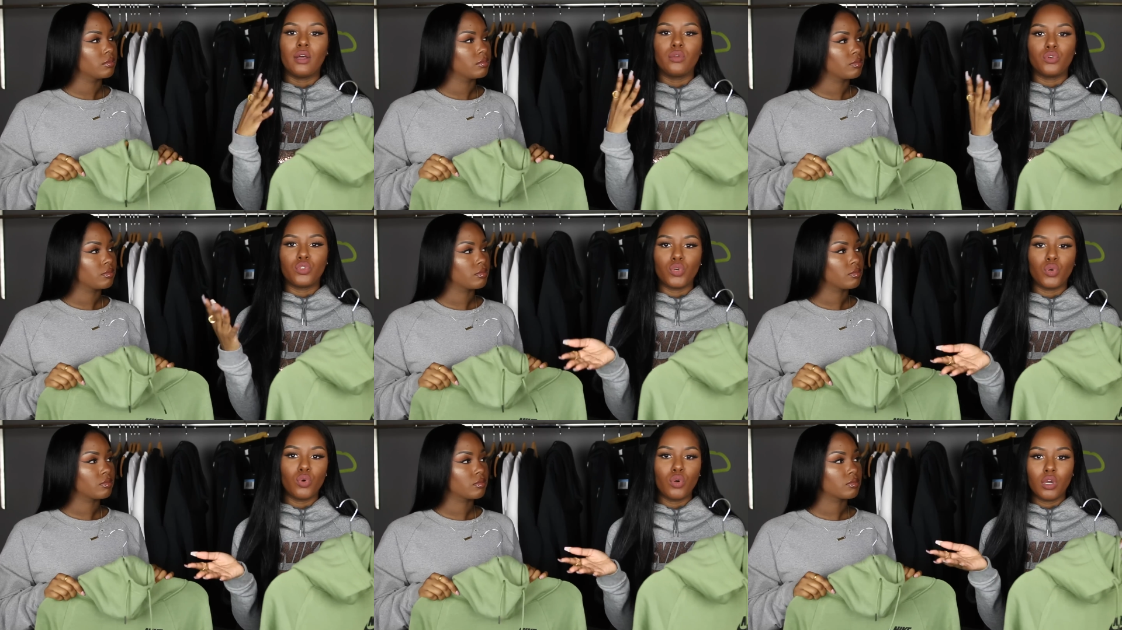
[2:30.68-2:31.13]

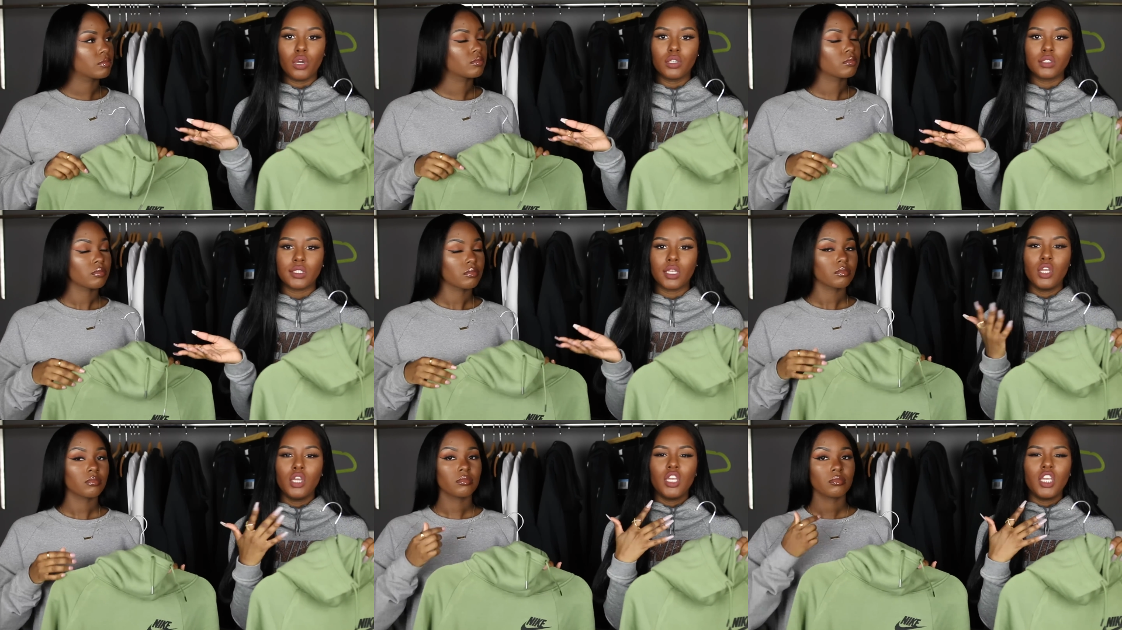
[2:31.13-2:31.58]

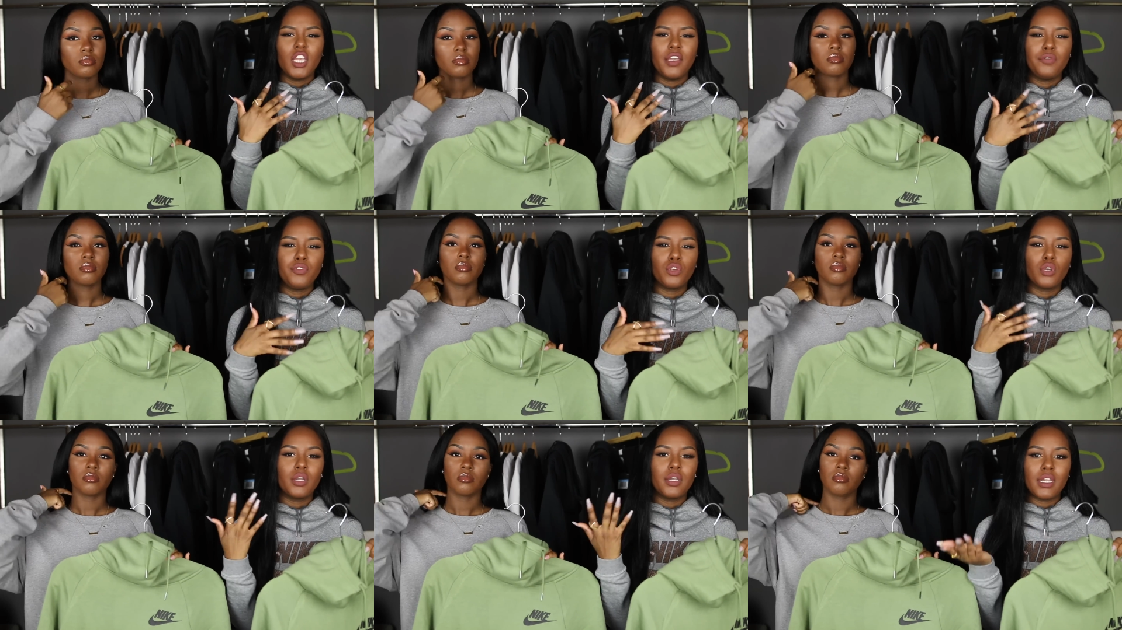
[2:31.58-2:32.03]
Speaker 1: outdoors.
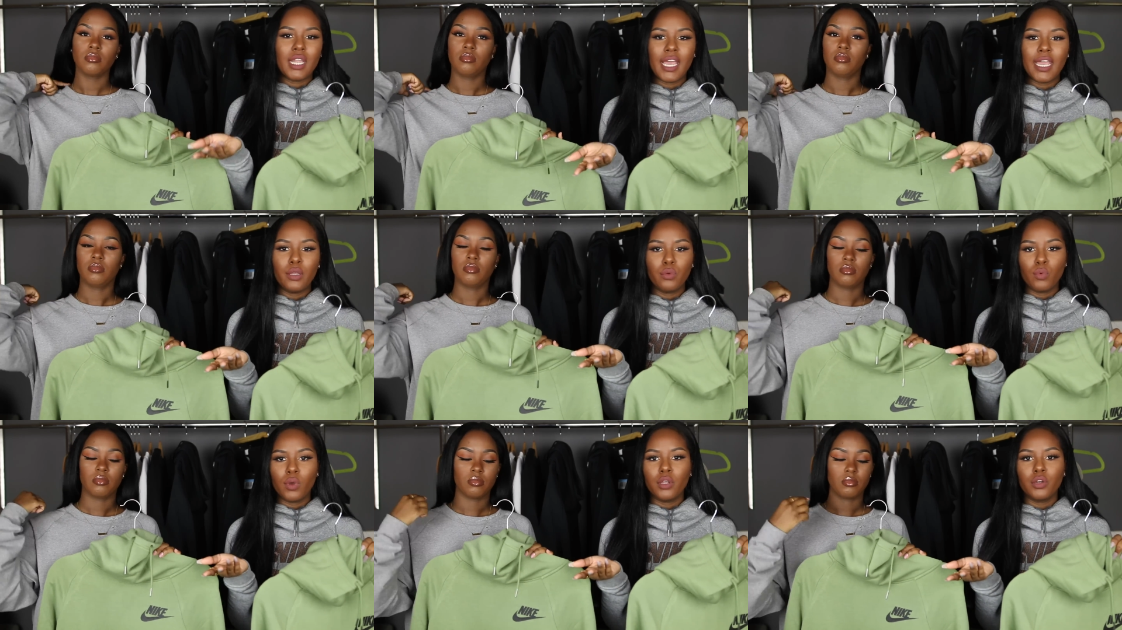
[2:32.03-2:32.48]
If you're a
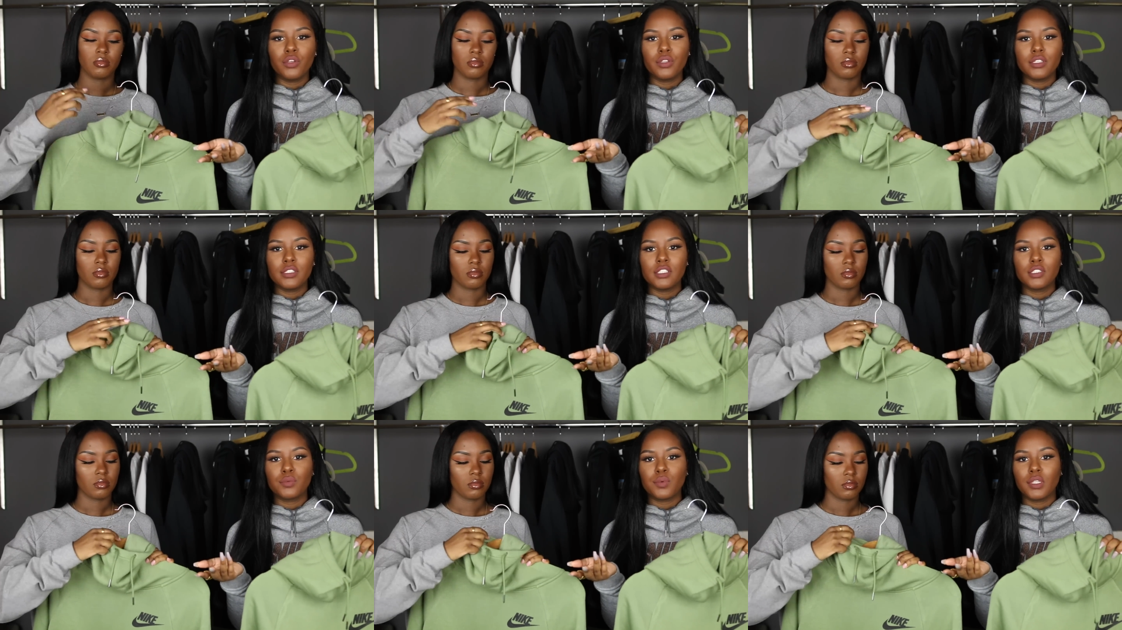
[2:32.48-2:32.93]
night
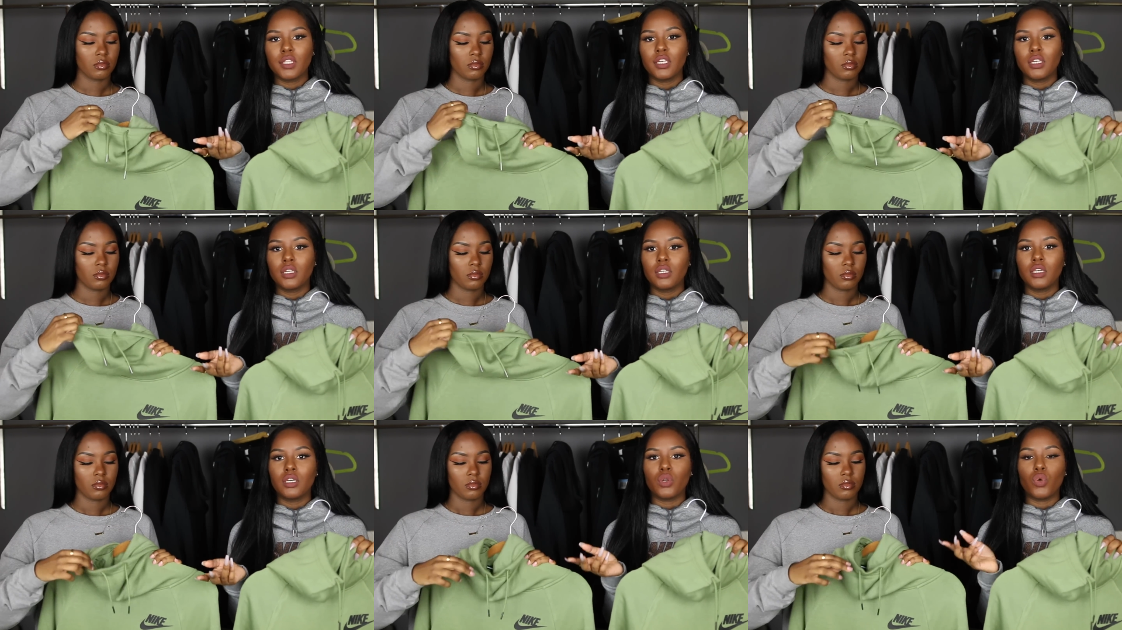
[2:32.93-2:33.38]
runner, this is
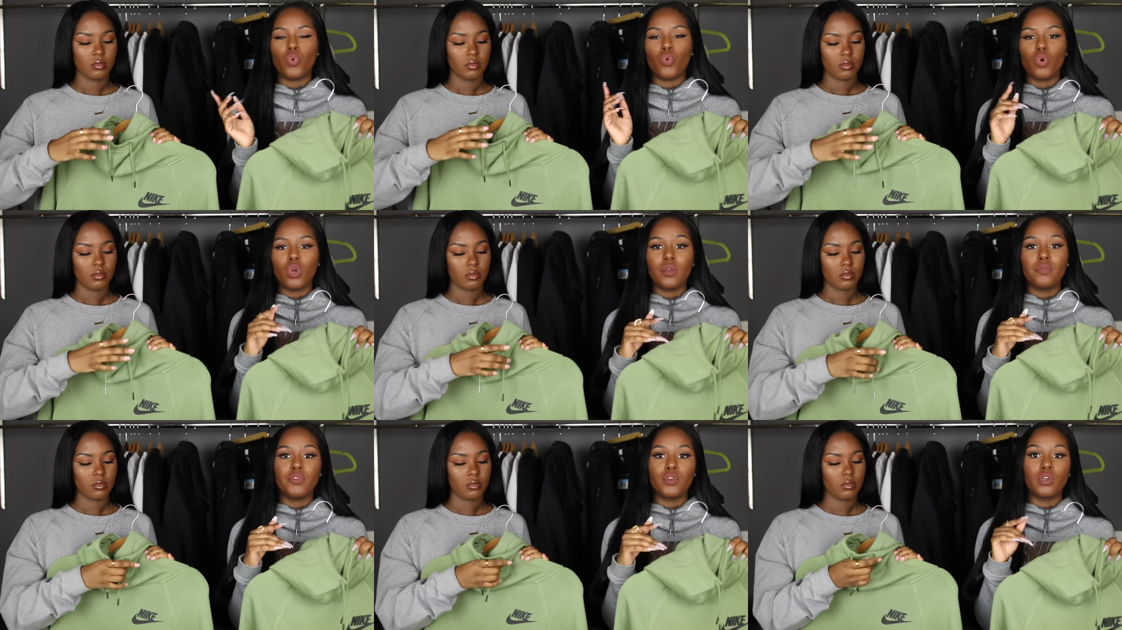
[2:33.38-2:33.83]
really good.
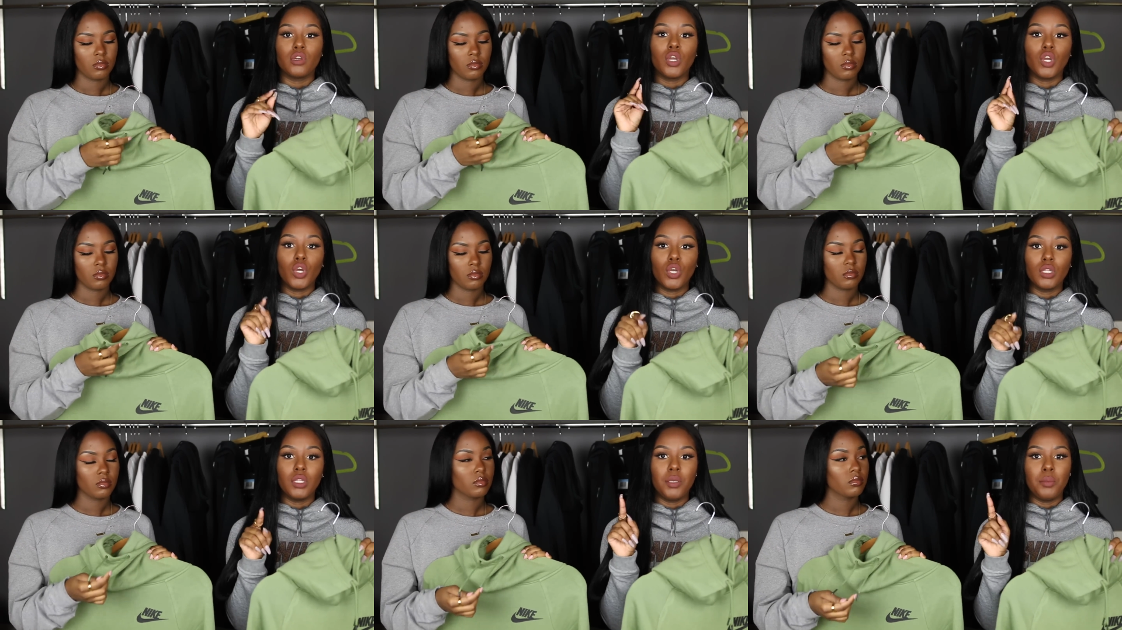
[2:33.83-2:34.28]
Or if
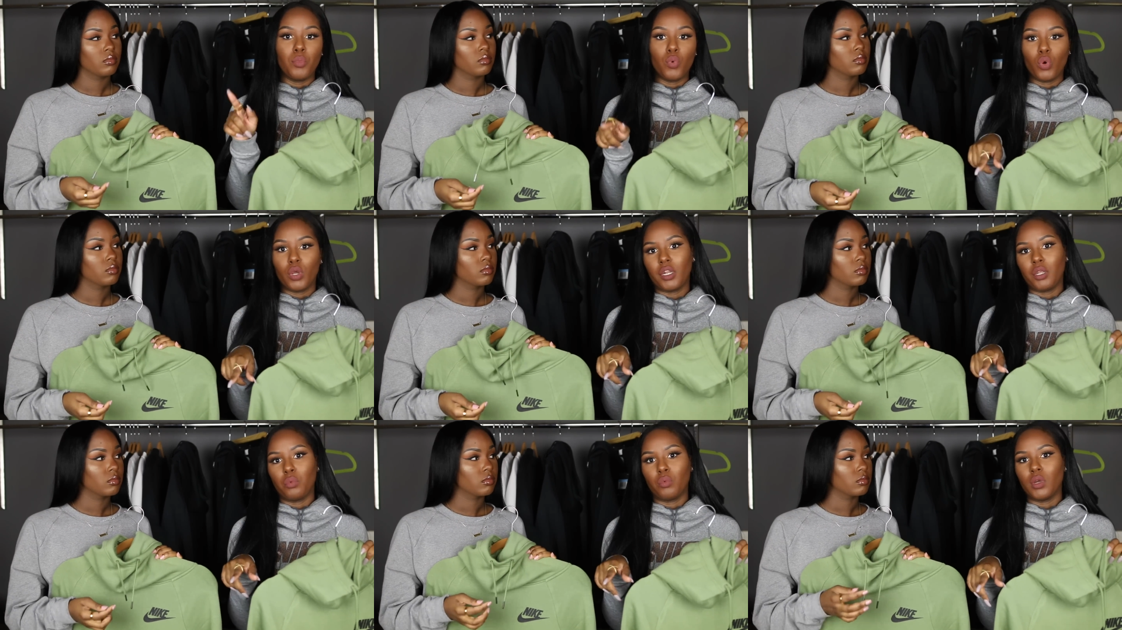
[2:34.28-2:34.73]
you're an early
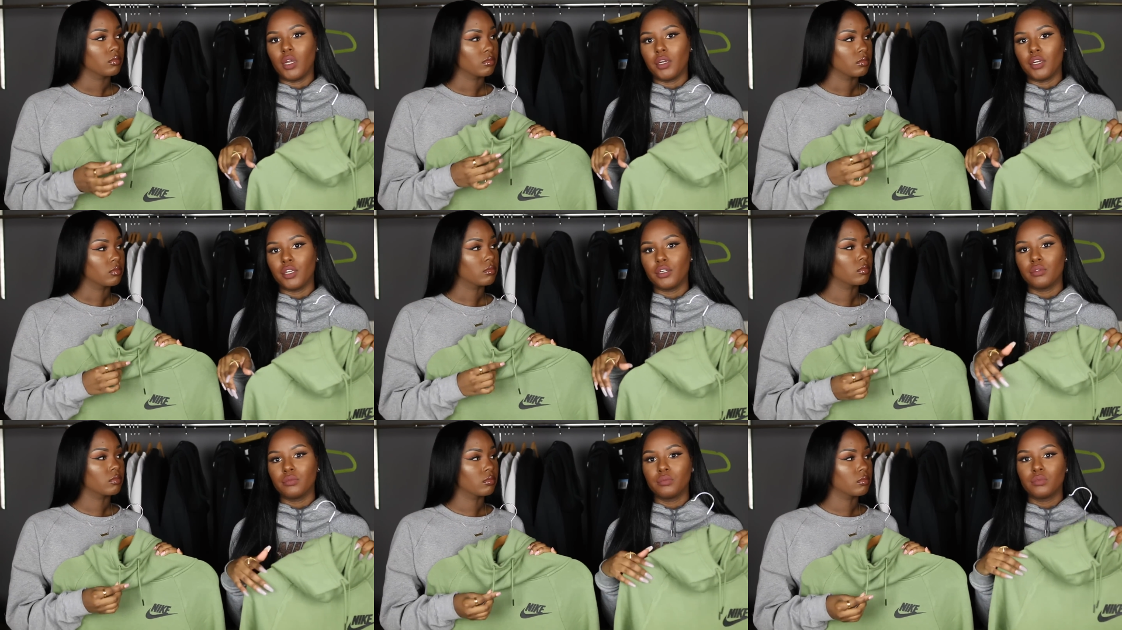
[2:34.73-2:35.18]
morning
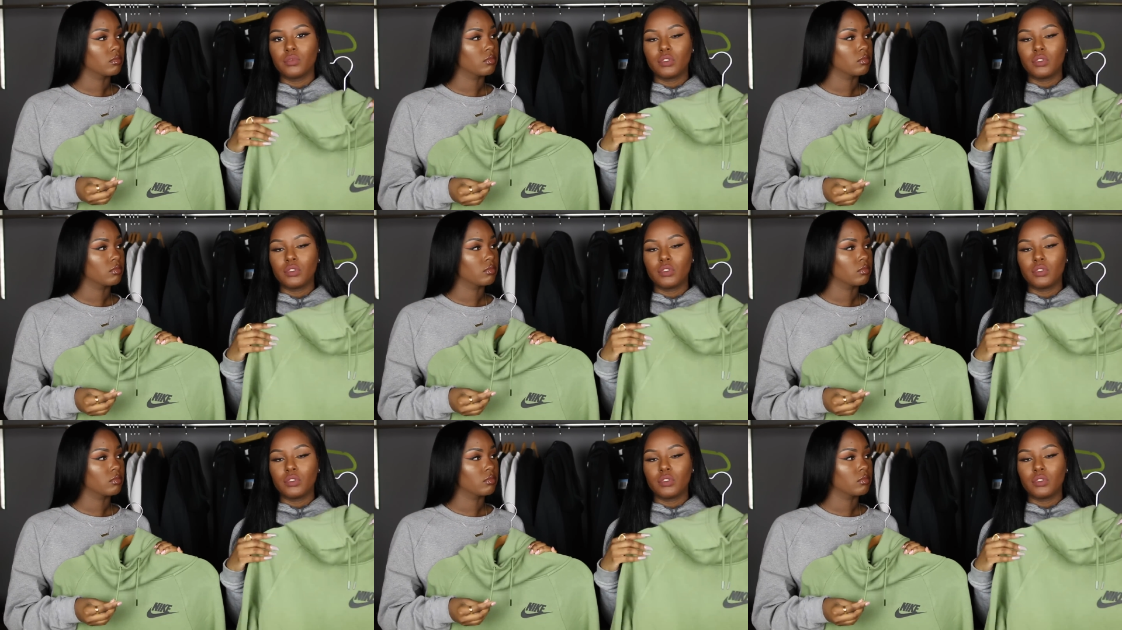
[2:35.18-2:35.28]
runner.